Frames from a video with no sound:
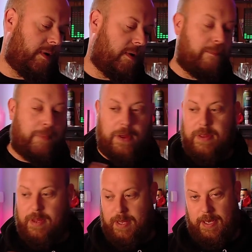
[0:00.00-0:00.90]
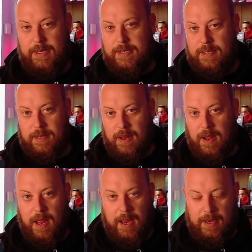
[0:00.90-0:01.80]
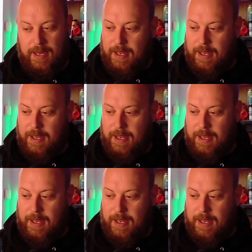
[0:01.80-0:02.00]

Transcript: both of these, I